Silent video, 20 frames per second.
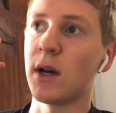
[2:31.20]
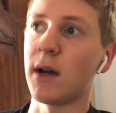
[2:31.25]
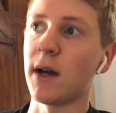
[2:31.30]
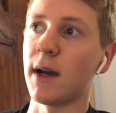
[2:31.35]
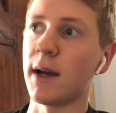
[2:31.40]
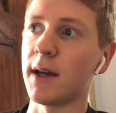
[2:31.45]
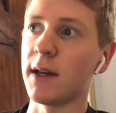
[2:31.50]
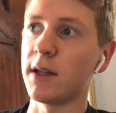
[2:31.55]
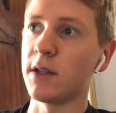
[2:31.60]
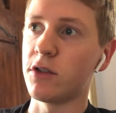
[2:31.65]

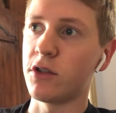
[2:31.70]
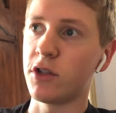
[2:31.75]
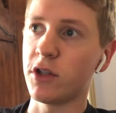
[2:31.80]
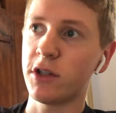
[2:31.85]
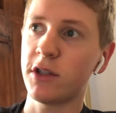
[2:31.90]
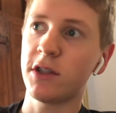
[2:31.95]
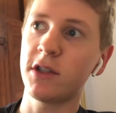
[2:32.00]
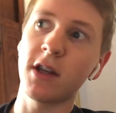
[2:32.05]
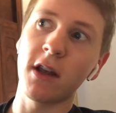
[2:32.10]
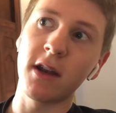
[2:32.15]
I
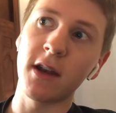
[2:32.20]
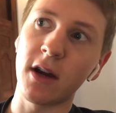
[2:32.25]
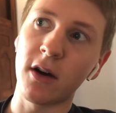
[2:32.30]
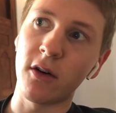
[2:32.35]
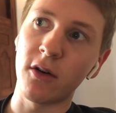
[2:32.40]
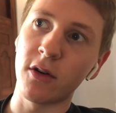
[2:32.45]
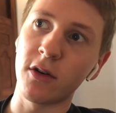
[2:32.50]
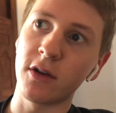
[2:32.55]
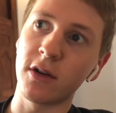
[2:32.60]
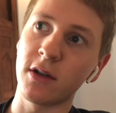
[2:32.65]
just sent
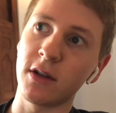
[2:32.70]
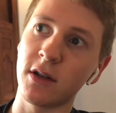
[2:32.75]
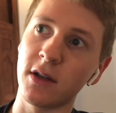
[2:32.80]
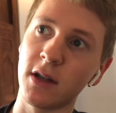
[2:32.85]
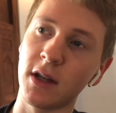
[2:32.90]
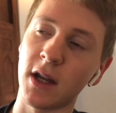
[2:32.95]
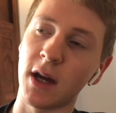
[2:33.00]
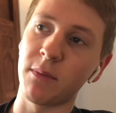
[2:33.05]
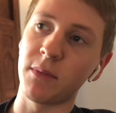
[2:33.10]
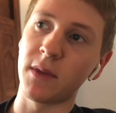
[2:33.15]
out
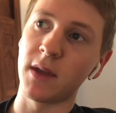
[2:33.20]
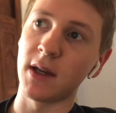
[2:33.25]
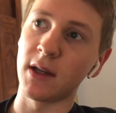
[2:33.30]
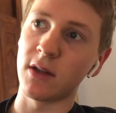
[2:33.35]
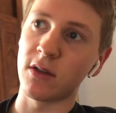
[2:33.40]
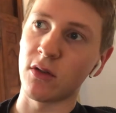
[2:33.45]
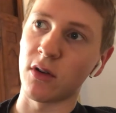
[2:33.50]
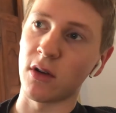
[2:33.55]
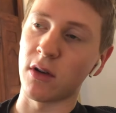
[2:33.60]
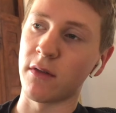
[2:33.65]
an
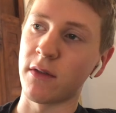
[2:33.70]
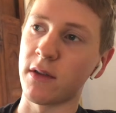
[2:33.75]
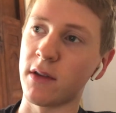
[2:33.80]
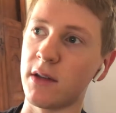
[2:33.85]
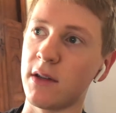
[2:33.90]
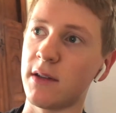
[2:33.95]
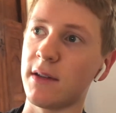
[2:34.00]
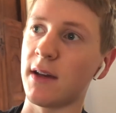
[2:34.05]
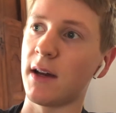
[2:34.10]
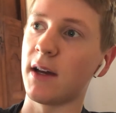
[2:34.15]
update to a lot of the
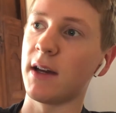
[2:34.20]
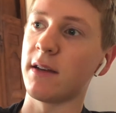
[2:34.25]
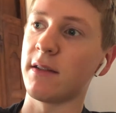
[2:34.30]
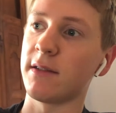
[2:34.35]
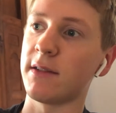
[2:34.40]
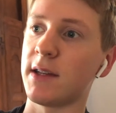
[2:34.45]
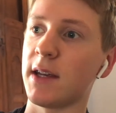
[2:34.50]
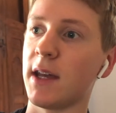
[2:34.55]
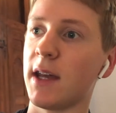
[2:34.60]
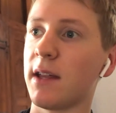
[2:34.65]
designers
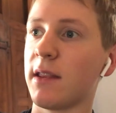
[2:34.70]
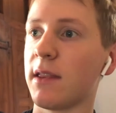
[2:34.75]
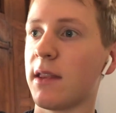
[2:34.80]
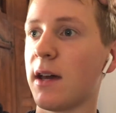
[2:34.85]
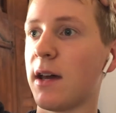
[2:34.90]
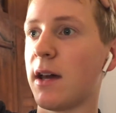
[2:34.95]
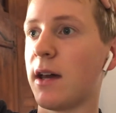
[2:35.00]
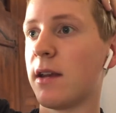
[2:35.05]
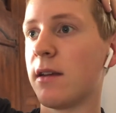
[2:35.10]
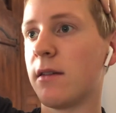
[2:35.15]
saying
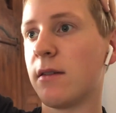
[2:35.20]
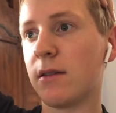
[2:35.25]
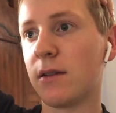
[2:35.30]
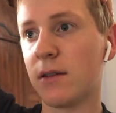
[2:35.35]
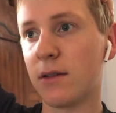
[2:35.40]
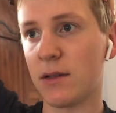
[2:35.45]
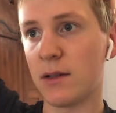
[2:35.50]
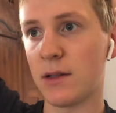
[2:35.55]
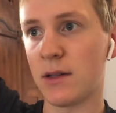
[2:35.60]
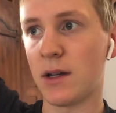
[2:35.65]
that
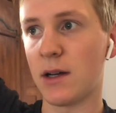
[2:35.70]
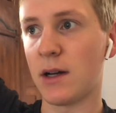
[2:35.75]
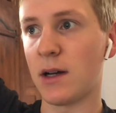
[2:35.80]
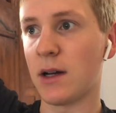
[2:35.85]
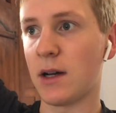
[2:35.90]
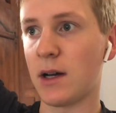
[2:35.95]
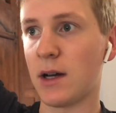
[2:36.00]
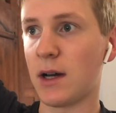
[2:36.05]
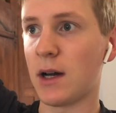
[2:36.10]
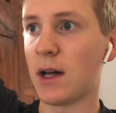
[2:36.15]

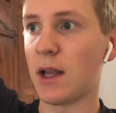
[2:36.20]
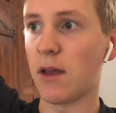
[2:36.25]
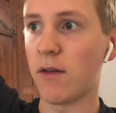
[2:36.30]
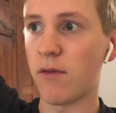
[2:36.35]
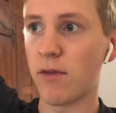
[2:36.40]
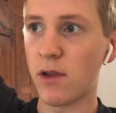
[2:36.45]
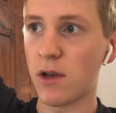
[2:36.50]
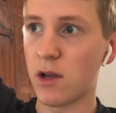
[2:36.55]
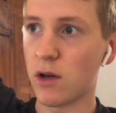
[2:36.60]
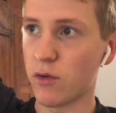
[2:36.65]
I
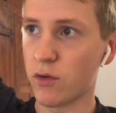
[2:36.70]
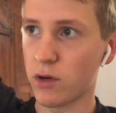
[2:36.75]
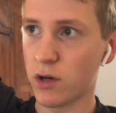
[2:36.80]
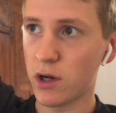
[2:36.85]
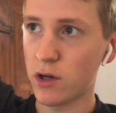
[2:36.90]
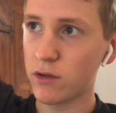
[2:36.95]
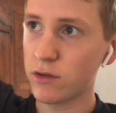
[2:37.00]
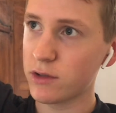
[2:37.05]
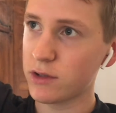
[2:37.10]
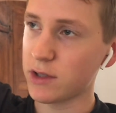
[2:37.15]
love the
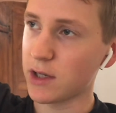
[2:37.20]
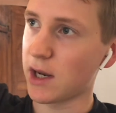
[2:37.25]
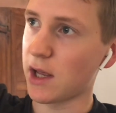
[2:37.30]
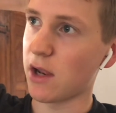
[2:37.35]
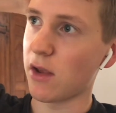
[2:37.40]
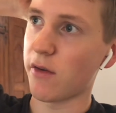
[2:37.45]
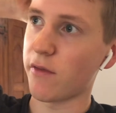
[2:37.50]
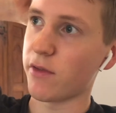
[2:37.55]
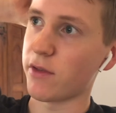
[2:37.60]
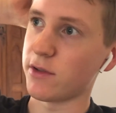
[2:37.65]
logos and I
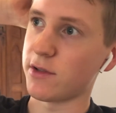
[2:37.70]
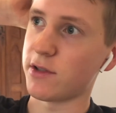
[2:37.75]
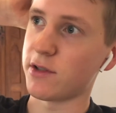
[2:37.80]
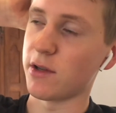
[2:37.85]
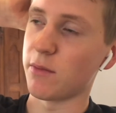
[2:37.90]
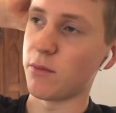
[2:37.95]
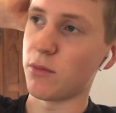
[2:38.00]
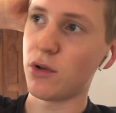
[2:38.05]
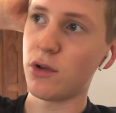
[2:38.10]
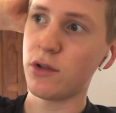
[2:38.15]
love the
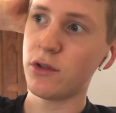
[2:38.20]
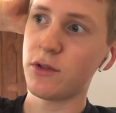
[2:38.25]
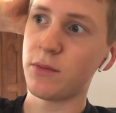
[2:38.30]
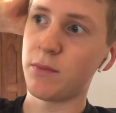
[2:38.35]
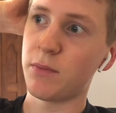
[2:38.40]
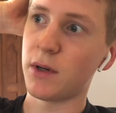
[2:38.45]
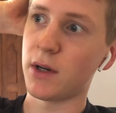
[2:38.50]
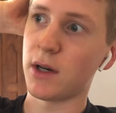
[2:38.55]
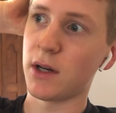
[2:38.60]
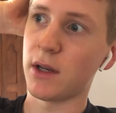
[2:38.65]
symbols,
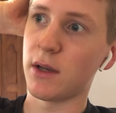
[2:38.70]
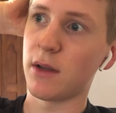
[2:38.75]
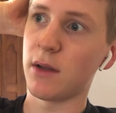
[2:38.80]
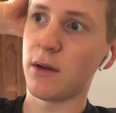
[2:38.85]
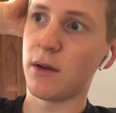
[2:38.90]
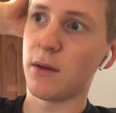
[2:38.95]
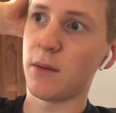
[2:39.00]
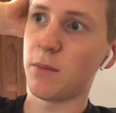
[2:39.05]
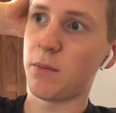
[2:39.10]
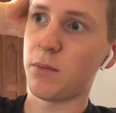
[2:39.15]

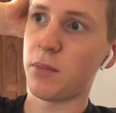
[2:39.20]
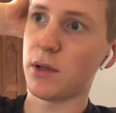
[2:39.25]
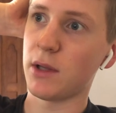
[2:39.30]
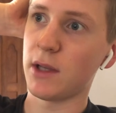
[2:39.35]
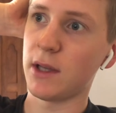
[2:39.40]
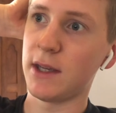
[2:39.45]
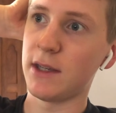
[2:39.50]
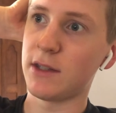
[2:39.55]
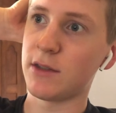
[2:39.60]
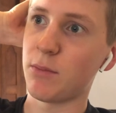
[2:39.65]
but
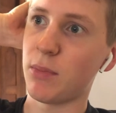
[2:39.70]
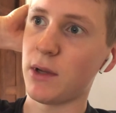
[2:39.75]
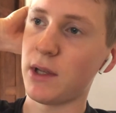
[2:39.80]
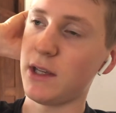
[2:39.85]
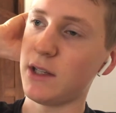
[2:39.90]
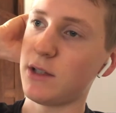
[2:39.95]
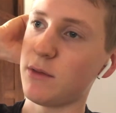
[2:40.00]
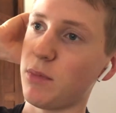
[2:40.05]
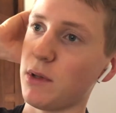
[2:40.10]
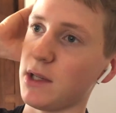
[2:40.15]
please,
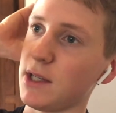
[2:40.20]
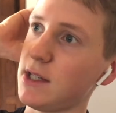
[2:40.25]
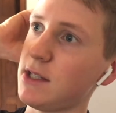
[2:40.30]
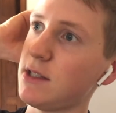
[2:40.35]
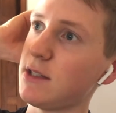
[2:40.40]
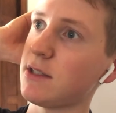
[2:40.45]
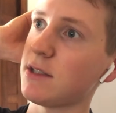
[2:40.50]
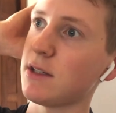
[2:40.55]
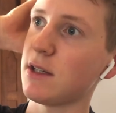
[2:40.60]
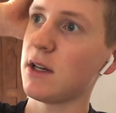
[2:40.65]
please,
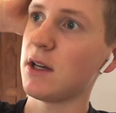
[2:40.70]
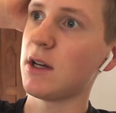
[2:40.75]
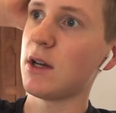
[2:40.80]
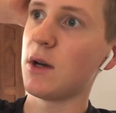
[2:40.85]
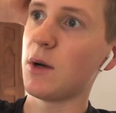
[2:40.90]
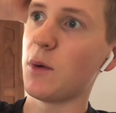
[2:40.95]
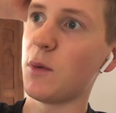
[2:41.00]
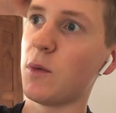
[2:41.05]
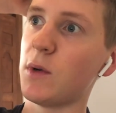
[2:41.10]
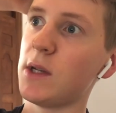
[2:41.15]
please,
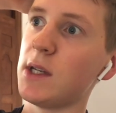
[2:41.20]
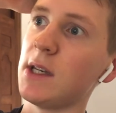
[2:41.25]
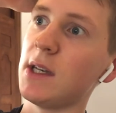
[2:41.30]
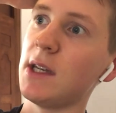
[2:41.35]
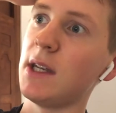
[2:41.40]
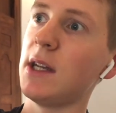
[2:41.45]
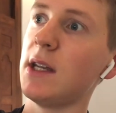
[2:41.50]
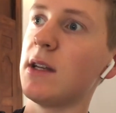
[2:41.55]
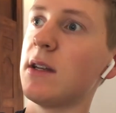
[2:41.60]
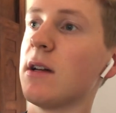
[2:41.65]
we
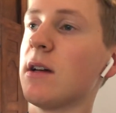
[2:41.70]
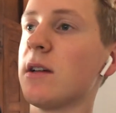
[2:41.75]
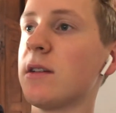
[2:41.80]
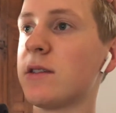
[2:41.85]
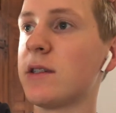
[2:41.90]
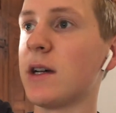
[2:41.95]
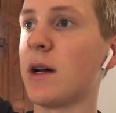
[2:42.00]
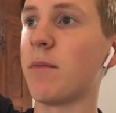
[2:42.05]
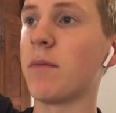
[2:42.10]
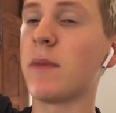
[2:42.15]
need
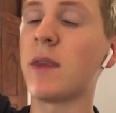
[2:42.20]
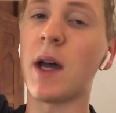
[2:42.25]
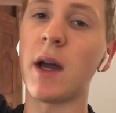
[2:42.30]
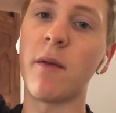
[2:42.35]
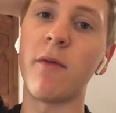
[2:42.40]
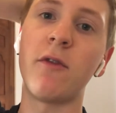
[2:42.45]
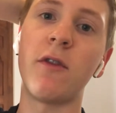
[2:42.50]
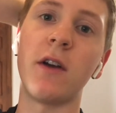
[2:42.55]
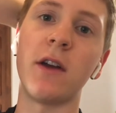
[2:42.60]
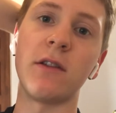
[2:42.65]
some
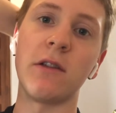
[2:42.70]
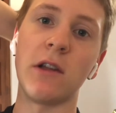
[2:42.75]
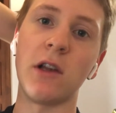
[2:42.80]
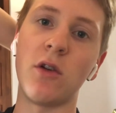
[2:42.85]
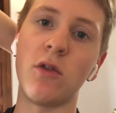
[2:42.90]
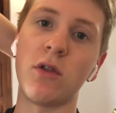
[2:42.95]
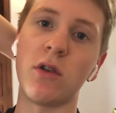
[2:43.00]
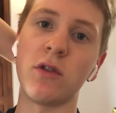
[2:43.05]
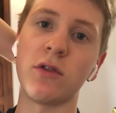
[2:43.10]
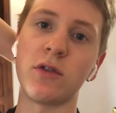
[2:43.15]
typeface
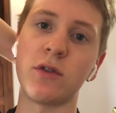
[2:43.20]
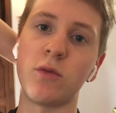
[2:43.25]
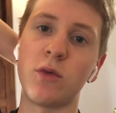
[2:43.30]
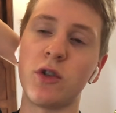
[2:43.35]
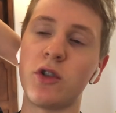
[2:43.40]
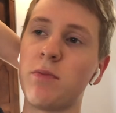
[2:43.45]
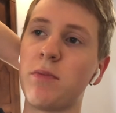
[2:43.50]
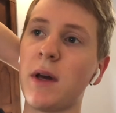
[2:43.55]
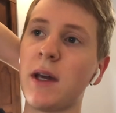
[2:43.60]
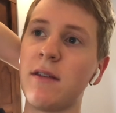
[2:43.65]
logos,
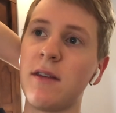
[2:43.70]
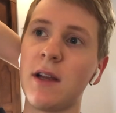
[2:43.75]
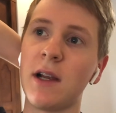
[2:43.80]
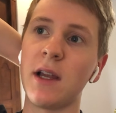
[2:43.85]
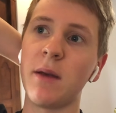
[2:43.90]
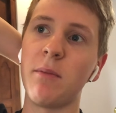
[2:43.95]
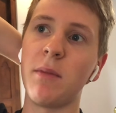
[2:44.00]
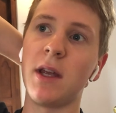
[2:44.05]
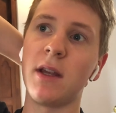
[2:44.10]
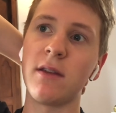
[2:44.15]
which
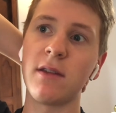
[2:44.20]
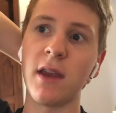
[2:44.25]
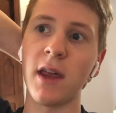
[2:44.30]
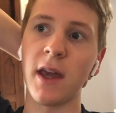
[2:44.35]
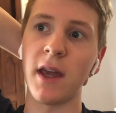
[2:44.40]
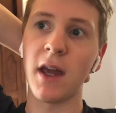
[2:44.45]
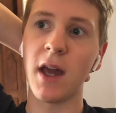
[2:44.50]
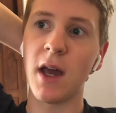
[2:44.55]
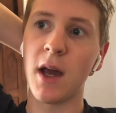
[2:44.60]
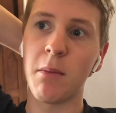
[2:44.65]
basically means
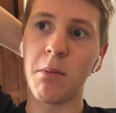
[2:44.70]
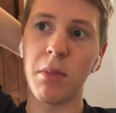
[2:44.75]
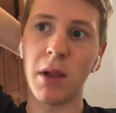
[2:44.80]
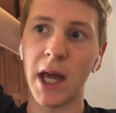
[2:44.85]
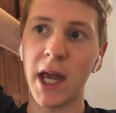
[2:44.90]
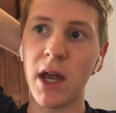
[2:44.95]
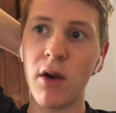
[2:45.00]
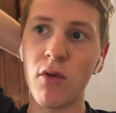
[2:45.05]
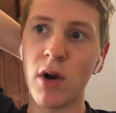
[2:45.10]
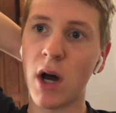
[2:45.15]
like
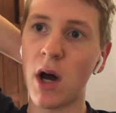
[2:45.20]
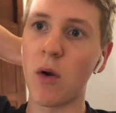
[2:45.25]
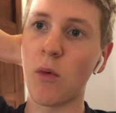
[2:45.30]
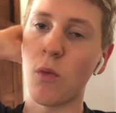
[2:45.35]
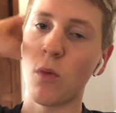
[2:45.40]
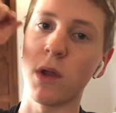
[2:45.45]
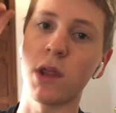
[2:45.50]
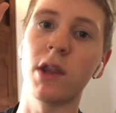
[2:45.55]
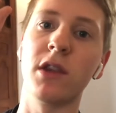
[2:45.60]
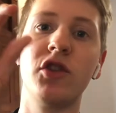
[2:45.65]
play
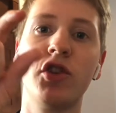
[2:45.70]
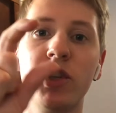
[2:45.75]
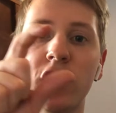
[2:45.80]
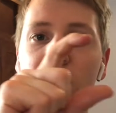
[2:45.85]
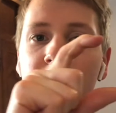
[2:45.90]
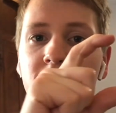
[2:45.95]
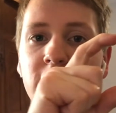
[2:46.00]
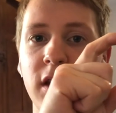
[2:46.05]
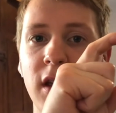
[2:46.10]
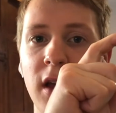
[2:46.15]
around with
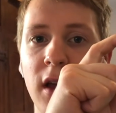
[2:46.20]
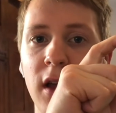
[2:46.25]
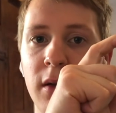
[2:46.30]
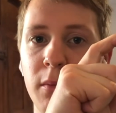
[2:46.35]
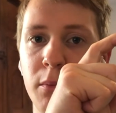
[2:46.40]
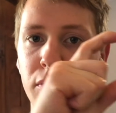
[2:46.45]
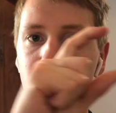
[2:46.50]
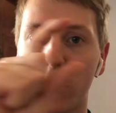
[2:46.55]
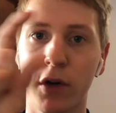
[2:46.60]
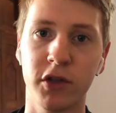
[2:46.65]
just
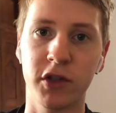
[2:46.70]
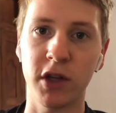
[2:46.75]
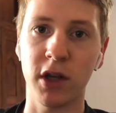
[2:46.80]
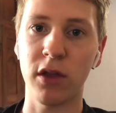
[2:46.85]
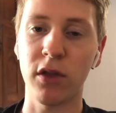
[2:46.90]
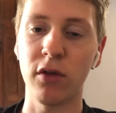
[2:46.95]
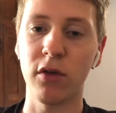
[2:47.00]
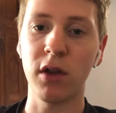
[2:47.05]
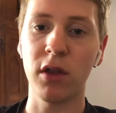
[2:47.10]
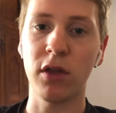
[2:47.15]
Project
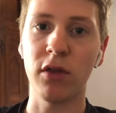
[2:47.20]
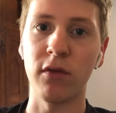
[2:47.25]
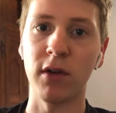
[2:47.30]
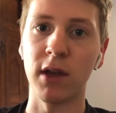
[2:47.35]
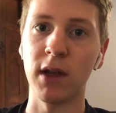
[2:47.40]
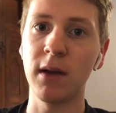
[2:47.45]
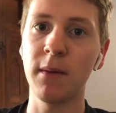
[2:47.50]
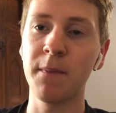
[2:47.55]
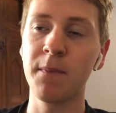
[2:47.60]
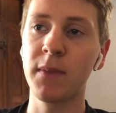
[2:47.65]

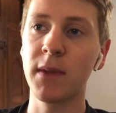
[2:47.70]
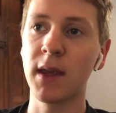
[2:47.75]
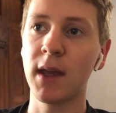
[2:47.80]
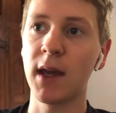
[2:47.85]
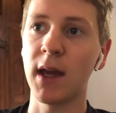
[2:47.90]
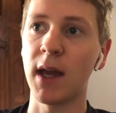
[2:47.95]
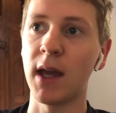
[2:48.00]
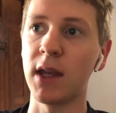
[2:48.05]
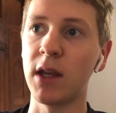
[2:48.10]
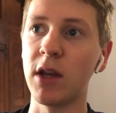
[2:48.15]
33
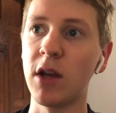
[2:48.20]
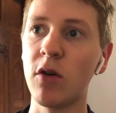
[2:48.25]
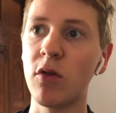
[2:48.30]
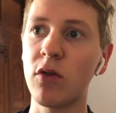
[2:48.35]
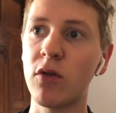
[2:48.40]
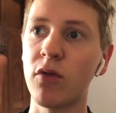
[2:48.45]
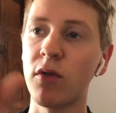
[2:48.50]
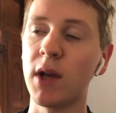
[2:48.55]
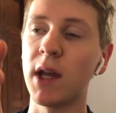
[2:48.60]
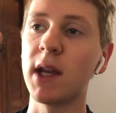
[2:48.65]
and, you know,
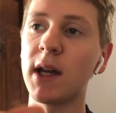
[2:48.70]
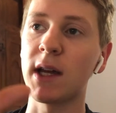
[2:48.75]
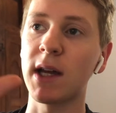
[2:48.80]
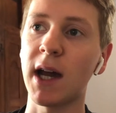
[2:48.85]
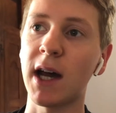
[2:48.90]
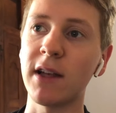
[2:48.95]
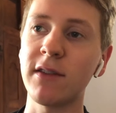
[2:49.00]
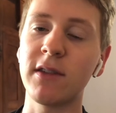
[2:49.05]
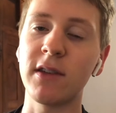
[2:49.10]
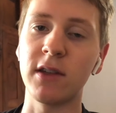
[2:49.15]
create a
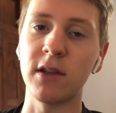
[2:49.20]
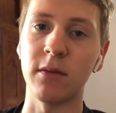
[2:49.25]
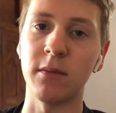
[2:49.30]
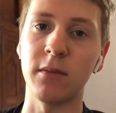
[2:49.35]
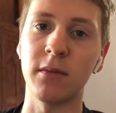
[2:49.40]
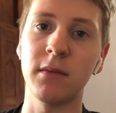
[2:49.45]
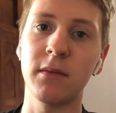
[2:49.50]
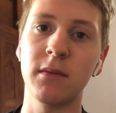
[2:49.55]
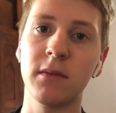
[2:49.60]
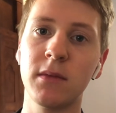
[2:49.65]

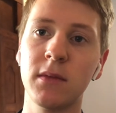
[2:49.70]
custom